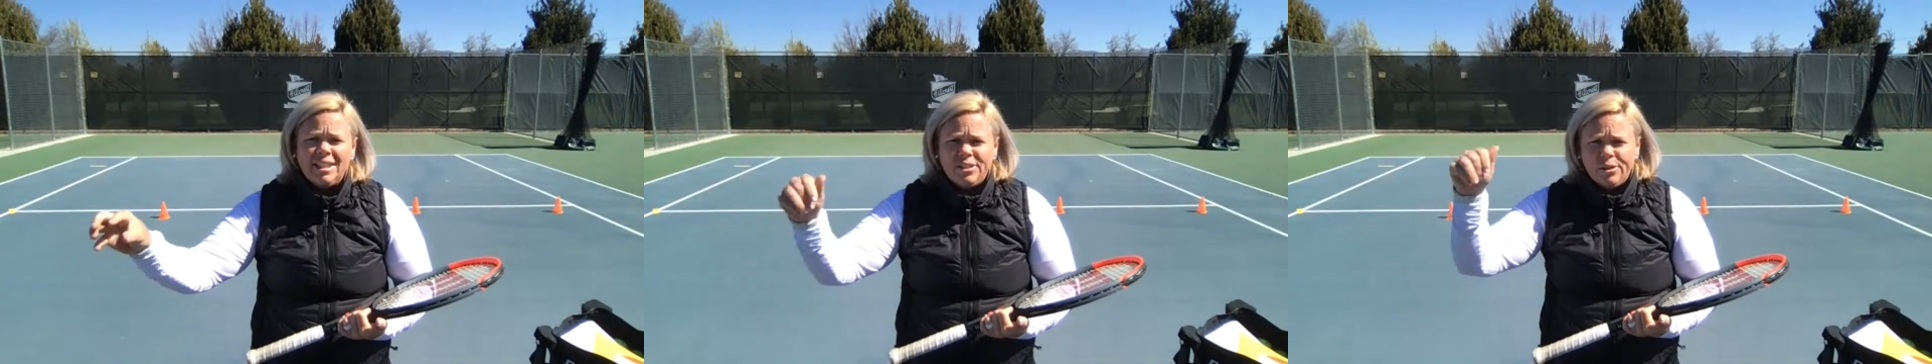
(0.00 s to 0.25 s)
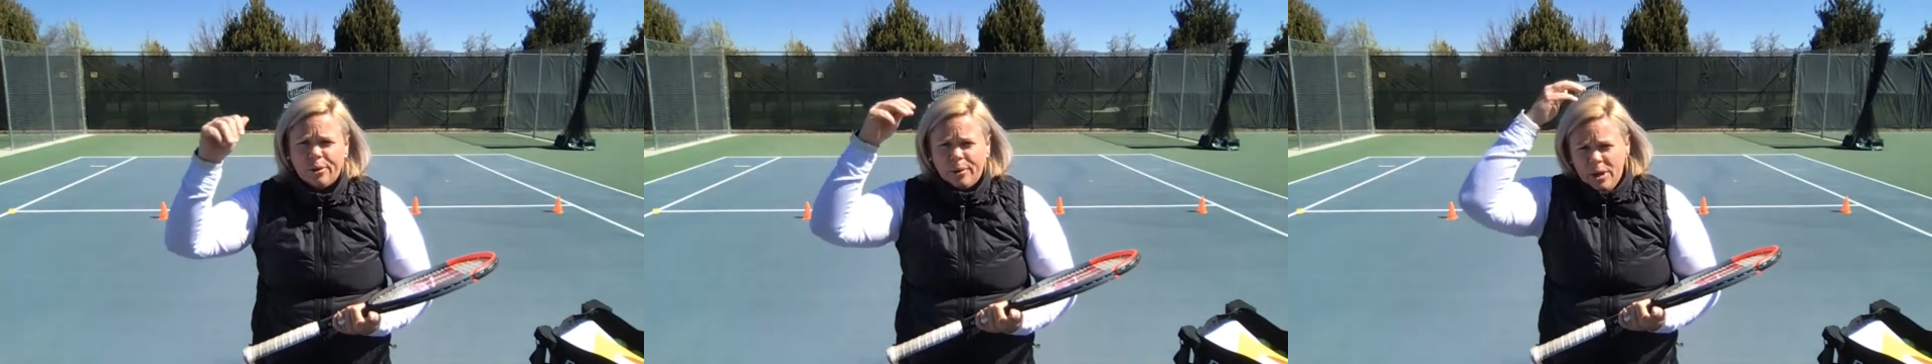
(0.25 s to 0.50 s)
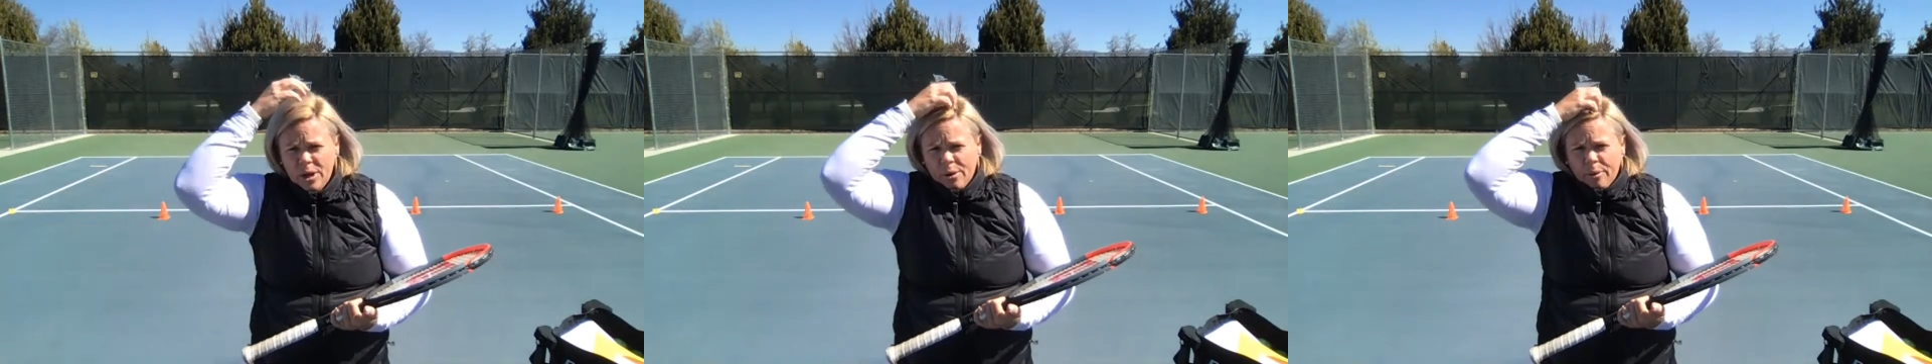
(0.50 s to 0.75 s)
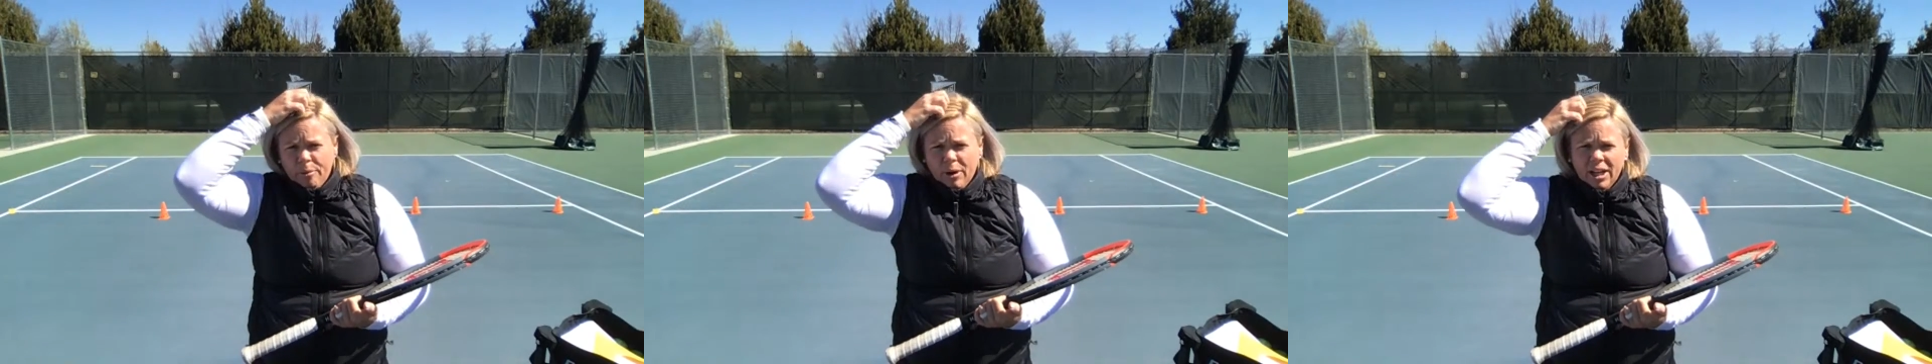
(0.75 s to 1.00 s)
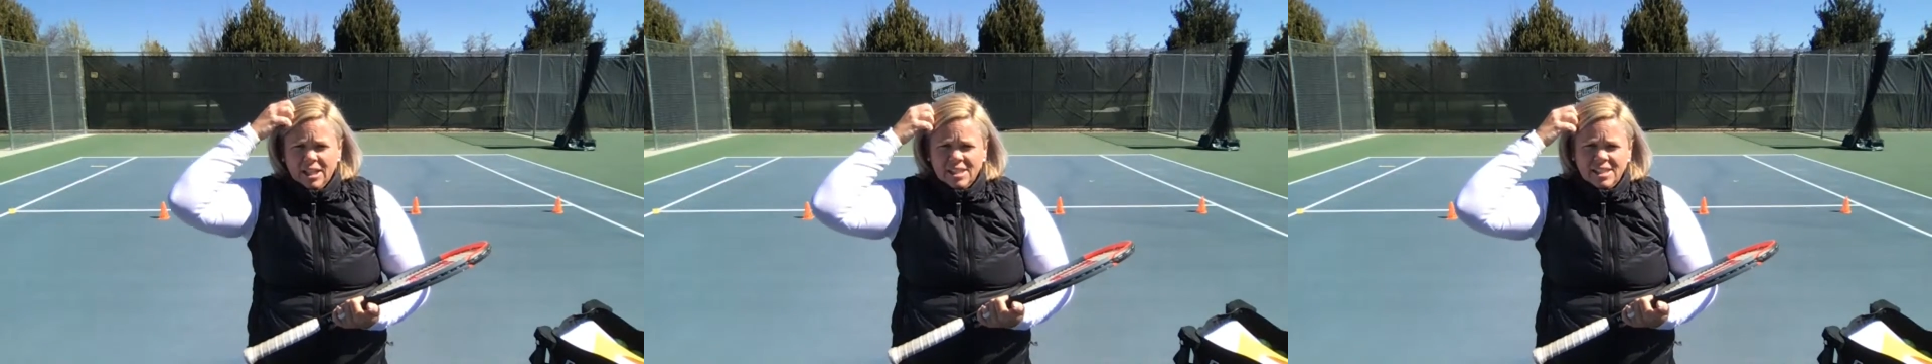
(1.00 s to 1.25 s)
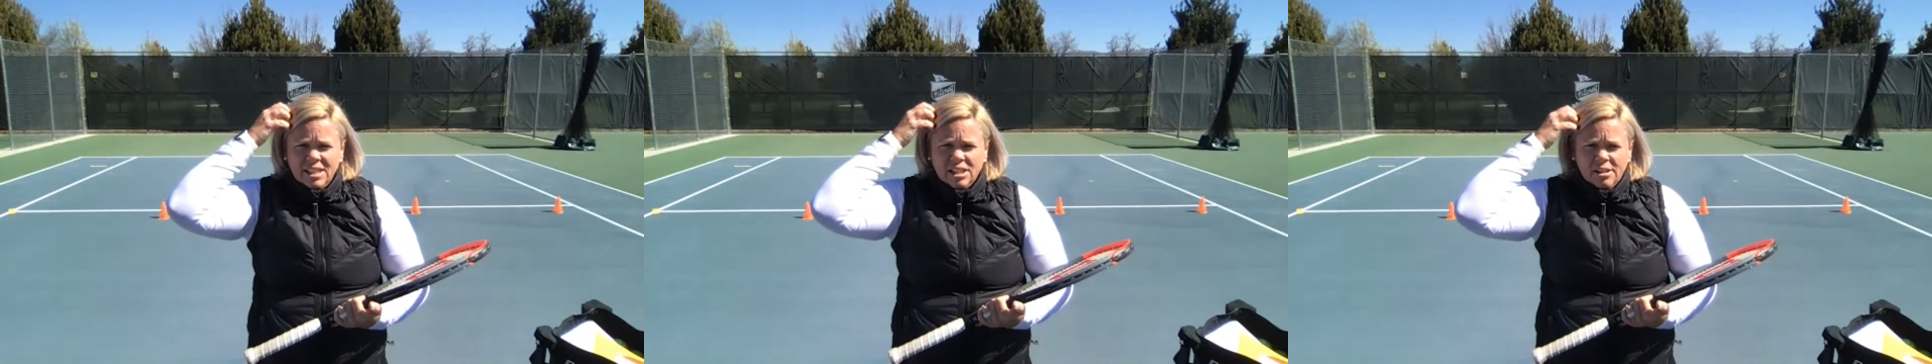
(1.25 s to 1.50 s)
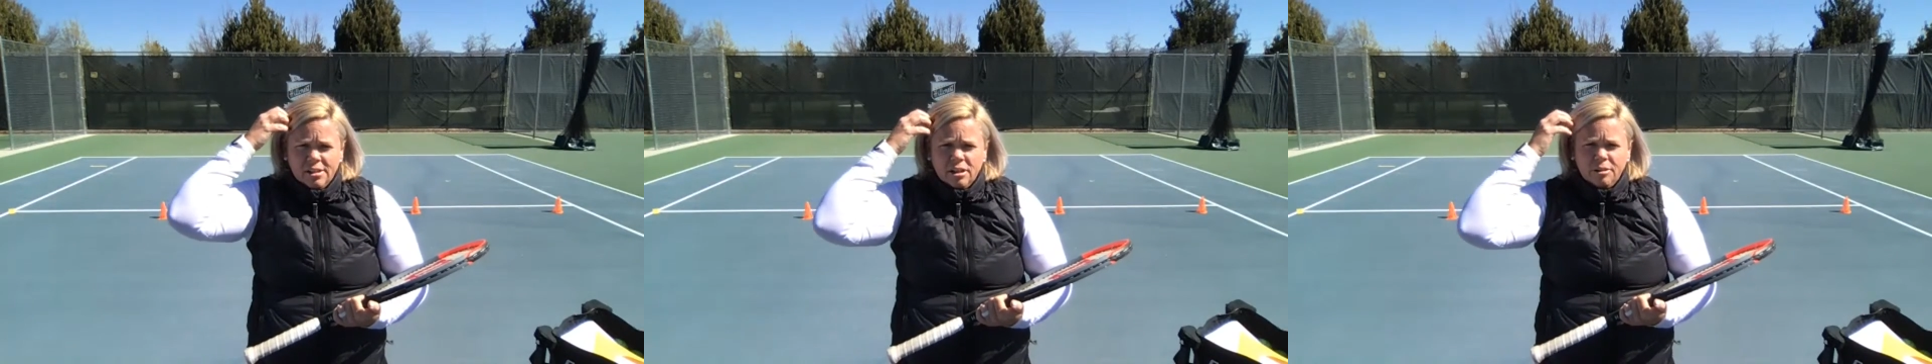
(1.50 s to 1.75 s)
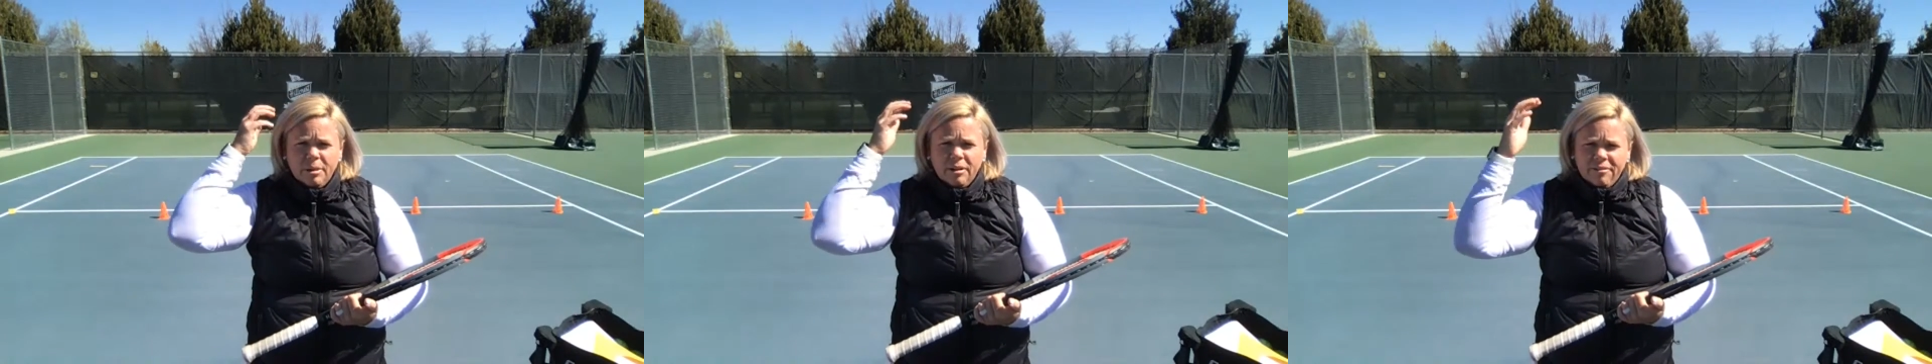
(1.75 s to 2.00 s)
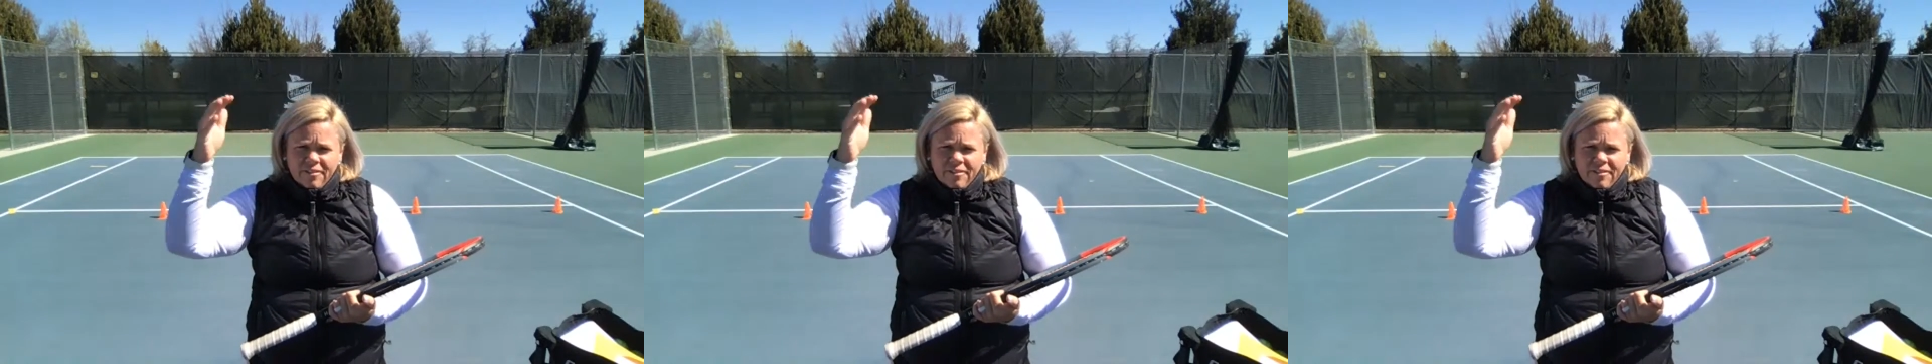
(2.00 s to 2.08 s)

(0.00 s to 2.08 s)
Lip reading: So we want to instill a little bit of